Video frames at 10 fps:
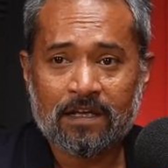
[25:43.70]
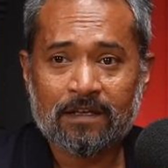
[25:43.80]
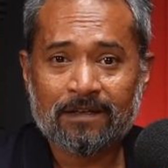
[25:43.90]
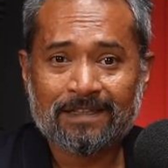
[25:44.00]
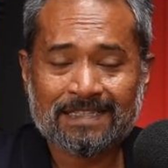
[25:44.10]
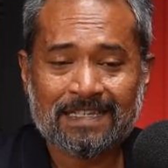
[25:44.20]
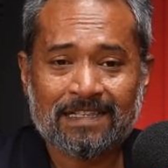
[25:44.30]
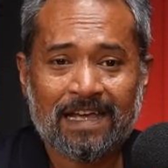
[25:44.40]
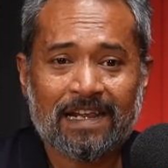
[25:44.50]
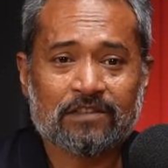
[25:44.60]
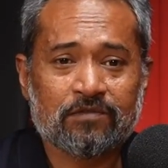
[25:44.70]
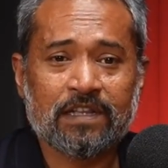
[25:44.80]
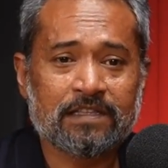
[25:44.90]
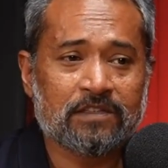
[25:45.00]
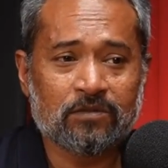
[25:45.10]
see that as
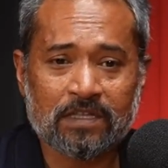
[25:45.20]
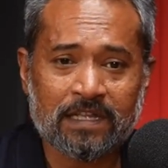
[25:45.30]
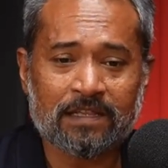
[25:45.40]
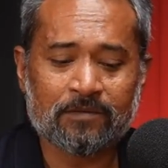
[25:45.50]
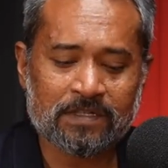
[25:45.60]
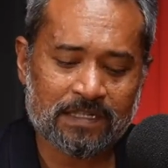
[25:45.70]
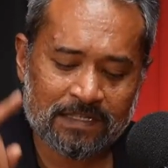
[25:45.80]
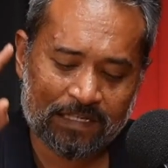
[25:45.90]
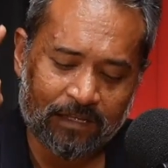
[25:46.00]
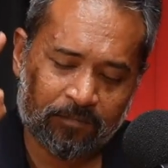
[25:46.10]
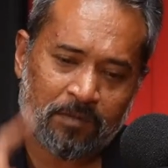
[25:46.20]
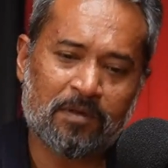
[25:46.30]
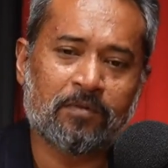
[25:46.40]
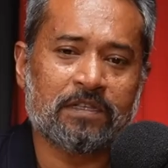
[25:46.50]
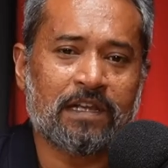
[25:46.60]
related to the debt because it's either
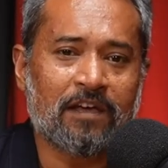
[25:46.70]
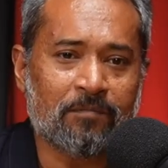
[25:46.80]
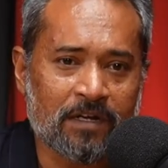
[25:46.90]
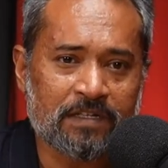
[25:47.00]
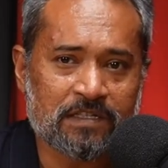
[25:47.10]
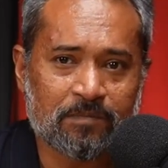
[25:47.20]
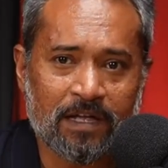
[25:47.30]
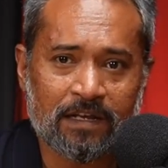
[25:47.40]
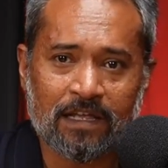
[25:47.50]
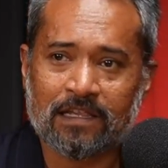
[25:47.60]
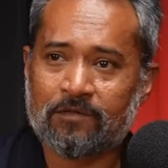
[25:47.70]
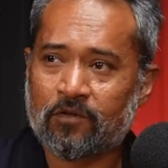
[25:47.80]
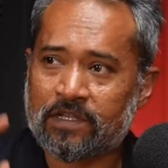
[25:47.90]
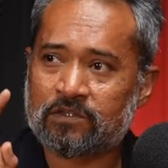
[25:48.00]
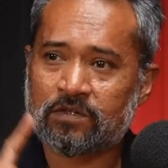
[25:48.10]
people didn't have money to spend and therefore
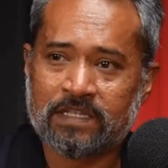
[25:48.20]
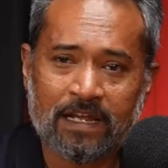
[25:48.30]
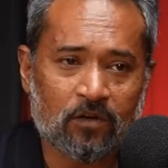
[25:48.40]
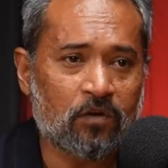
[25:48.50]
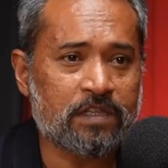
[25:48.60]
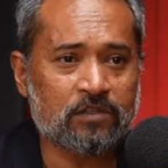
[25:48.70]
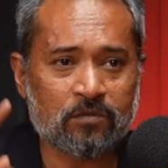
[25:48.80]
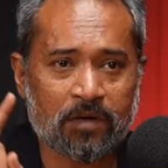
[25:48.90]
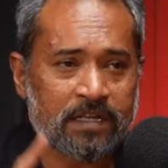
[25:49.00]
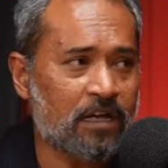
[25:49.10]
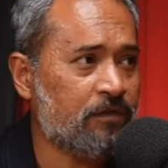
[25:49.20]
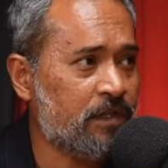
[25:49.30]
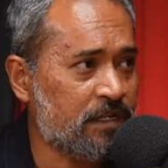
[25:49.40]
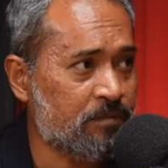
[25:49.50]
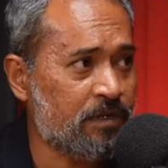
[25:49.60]
they took debt, or they took money out of their
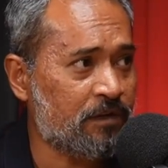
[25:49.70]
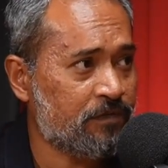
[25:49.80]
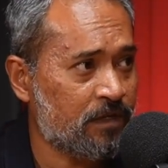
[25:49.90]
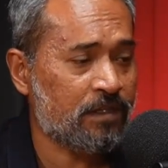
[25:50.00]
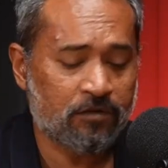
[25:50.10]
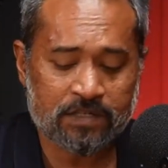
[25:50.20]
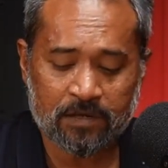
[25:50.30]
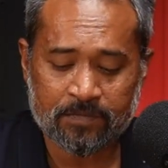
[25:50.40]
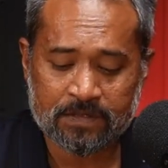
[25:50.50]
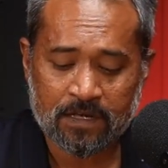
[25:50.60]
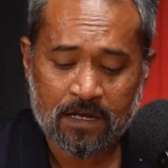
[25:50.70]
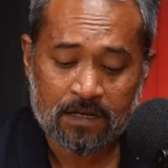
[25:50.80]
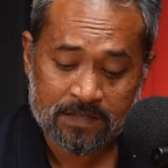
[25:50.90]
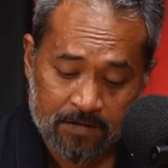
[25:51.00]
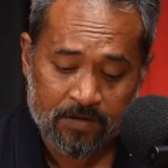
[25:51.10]
EPF, their retirement
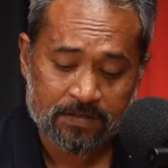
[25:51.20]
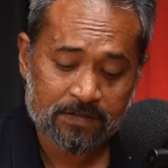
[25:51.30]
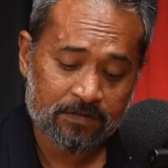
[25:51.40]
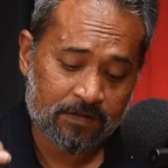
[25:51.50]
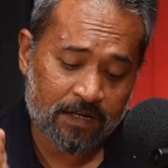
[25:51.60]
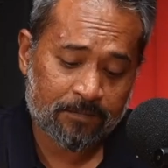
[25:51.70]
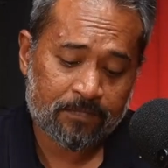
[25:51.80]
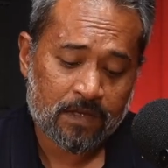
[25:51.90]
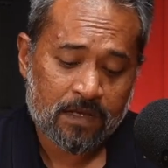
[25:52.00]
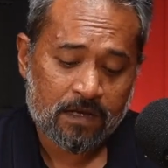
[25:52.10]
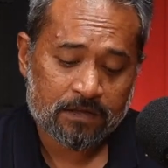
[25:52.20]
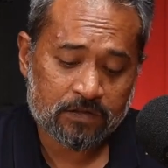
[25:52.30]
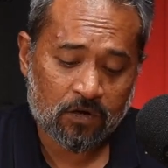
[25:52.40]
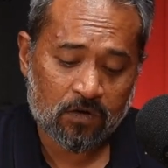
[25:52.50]
savings, right? So